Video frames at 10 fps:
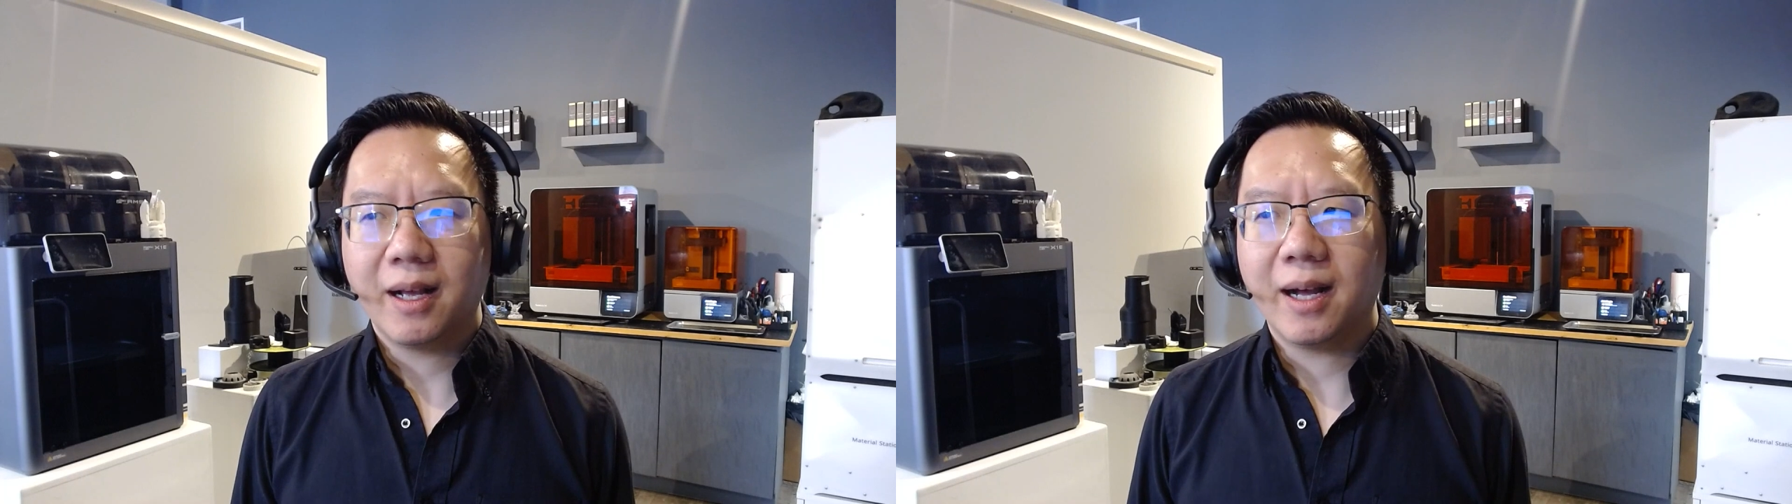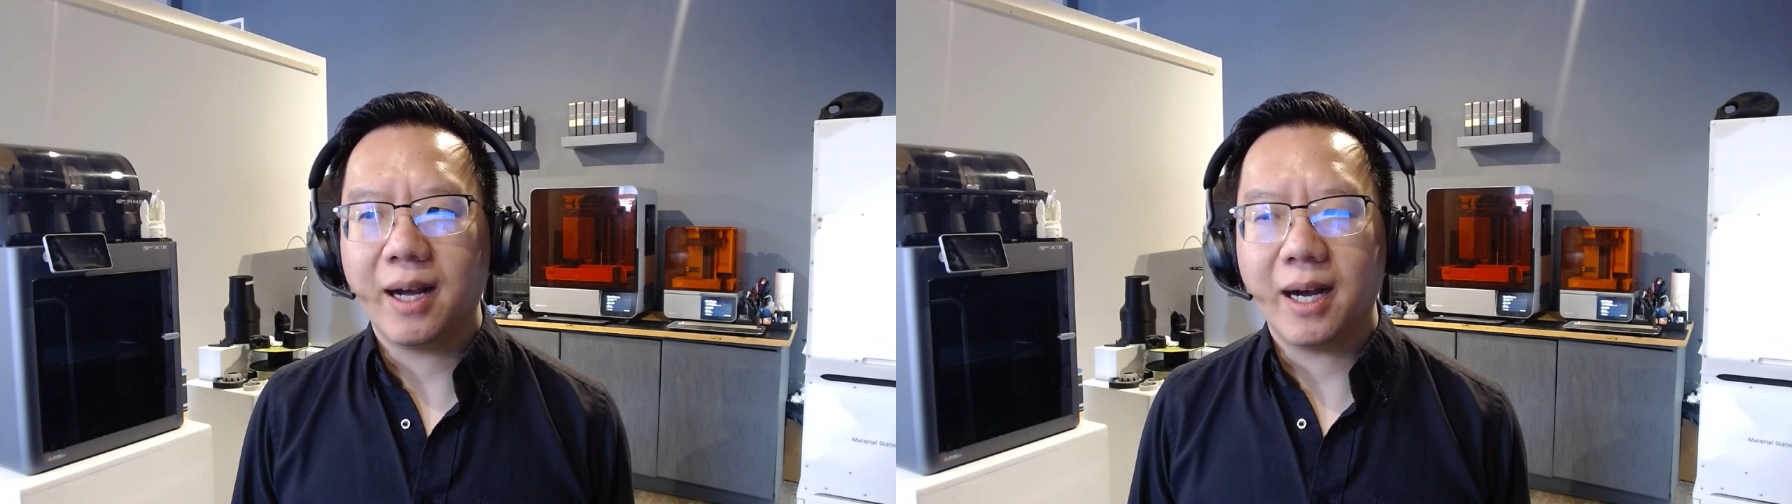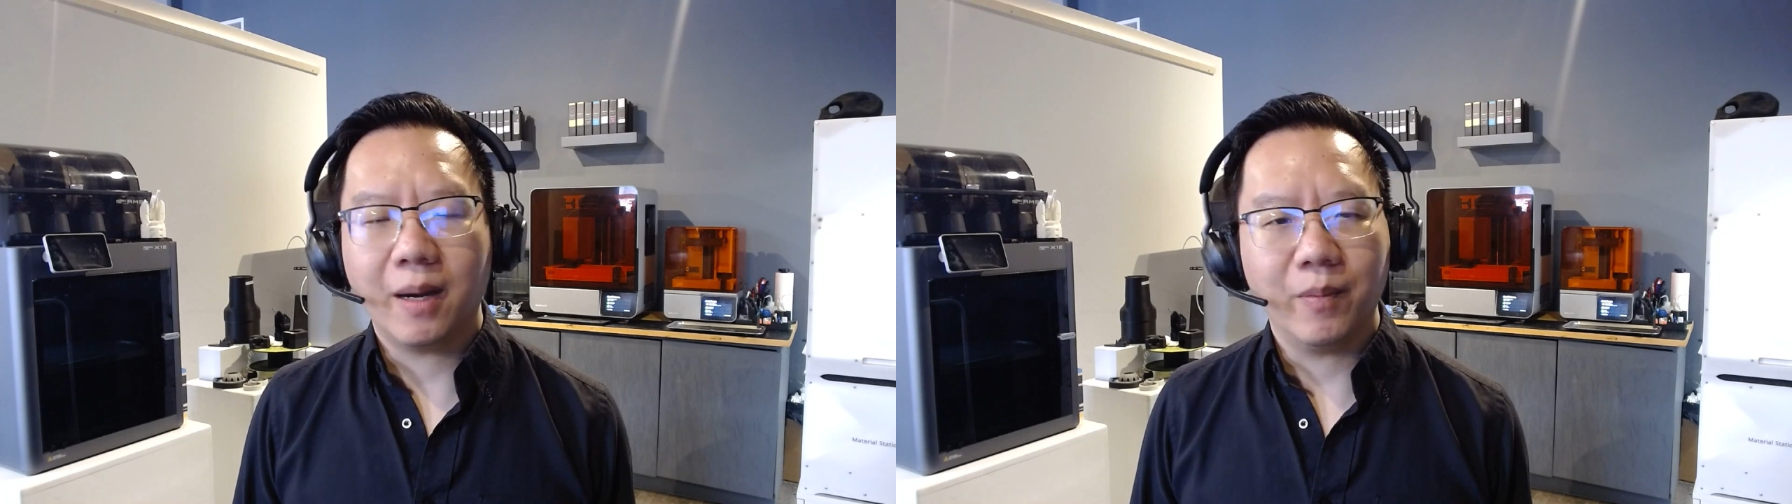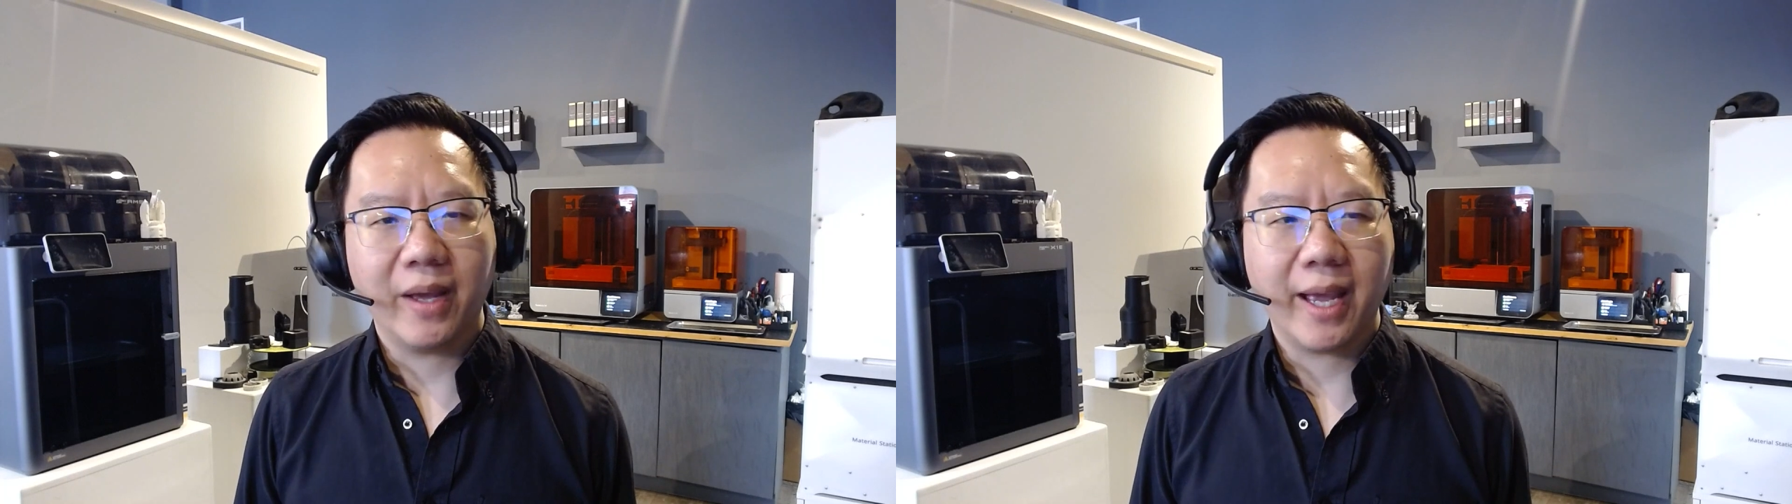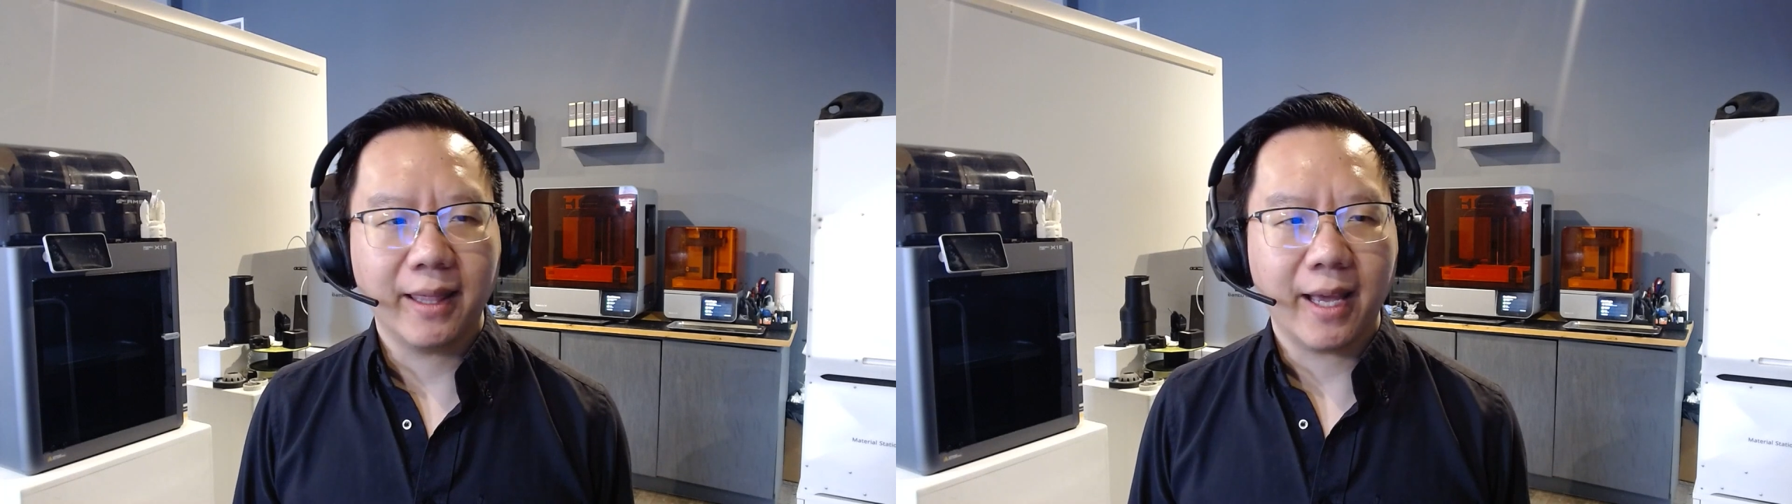
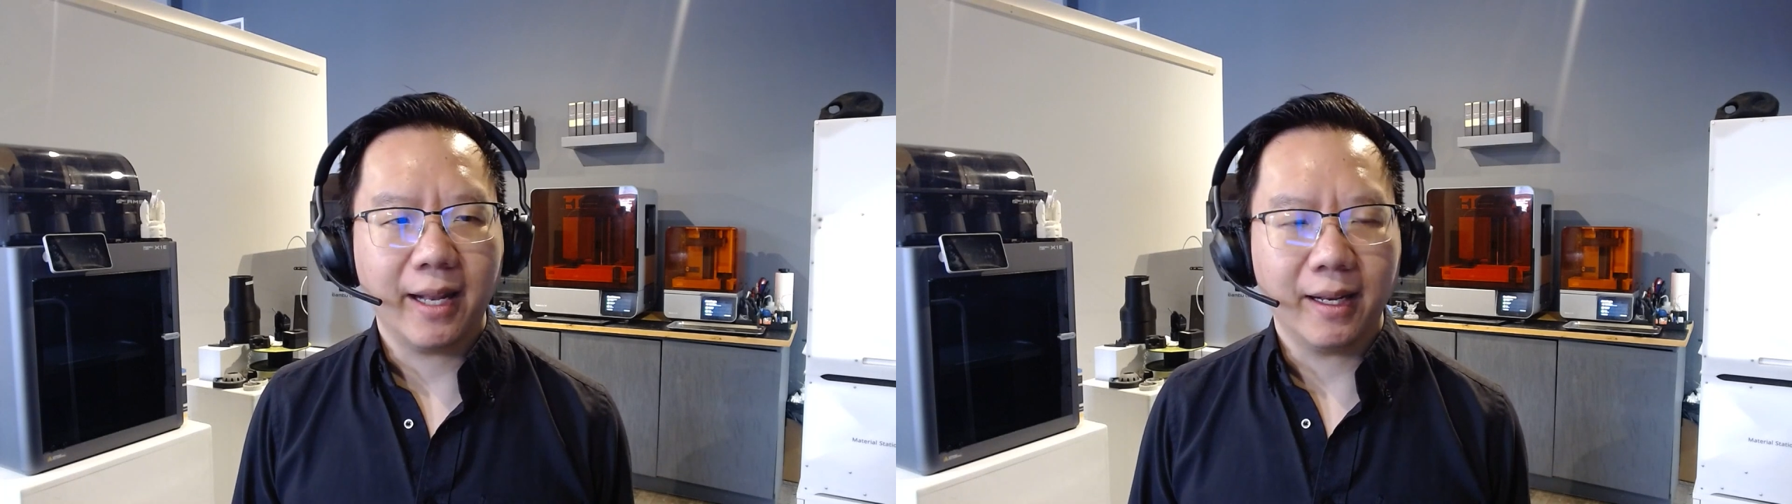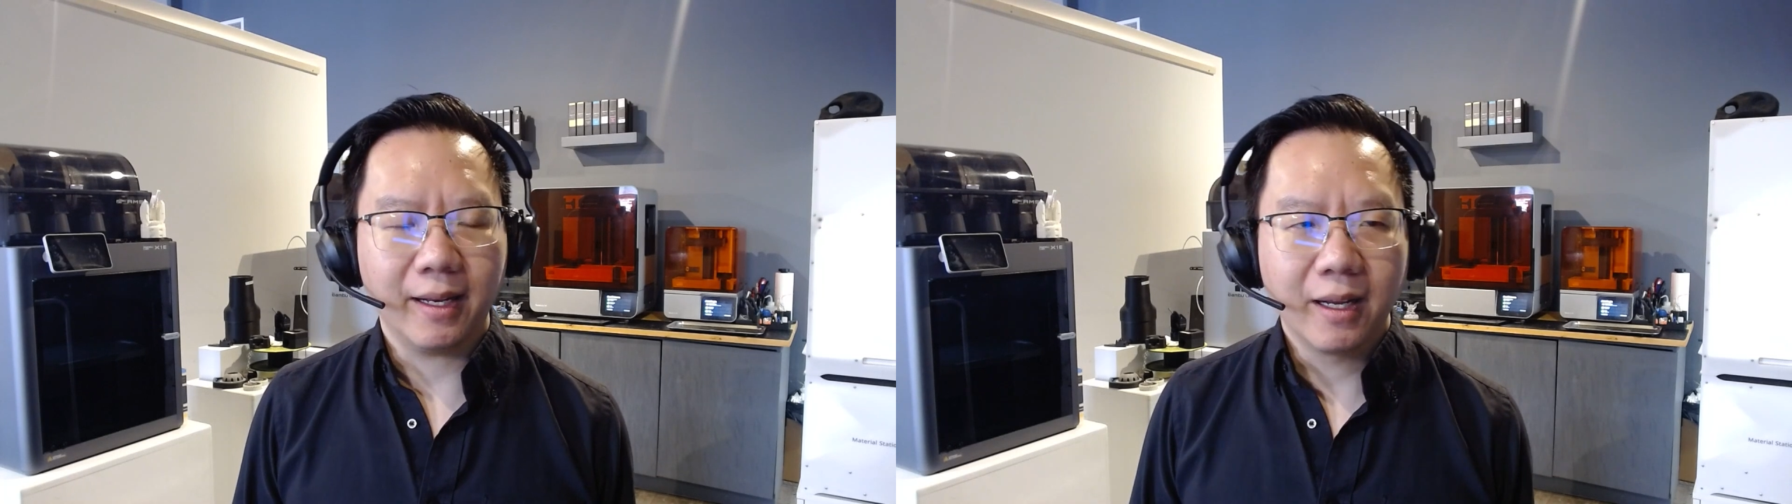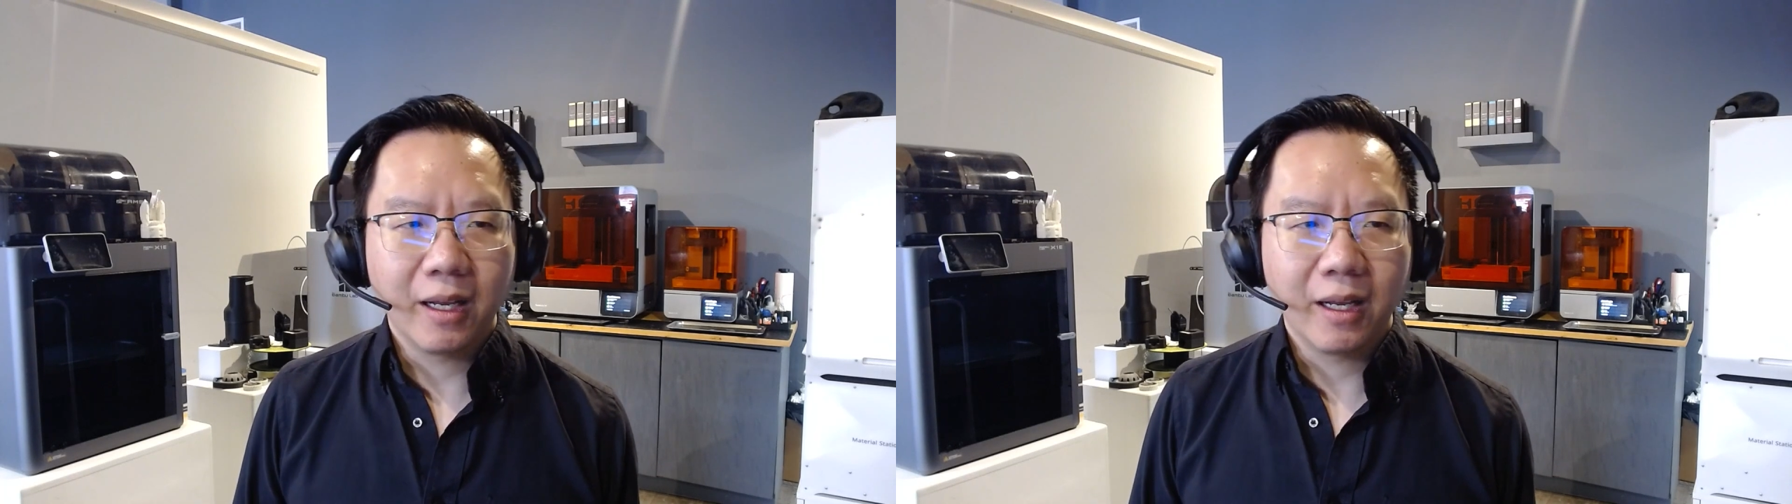and then